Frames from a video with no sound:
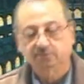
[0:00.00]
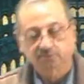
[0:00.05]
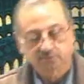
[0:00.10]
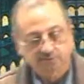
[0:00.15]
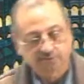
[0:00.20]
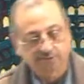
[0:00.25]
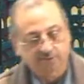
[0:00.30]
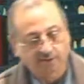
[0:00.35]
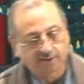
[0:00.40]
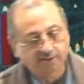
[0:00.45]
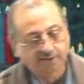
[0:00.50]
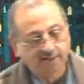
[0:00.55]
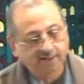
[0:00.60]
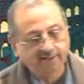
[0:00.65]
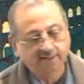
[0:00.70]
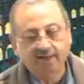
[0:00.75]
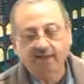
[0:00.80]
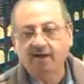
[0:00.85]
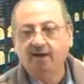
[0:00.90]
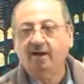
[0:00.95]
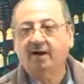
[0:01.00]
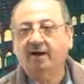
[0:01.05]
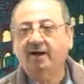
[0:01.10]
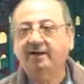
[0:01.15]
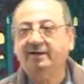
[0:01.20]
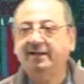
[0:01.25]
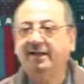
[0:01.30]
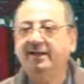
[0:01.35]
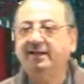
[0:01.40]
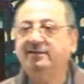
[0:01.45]
Got the idea?
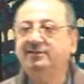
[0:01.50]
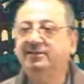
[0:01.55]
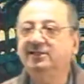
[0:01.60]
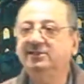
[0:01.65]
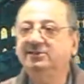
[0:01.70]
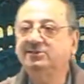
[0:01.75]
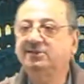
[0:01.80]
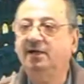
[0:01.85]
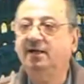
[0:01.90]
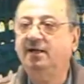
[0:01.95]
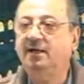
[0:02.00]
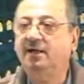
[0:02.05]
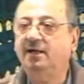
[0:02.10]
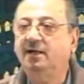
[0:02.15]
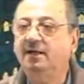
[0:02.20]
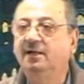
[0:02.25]
Again, these are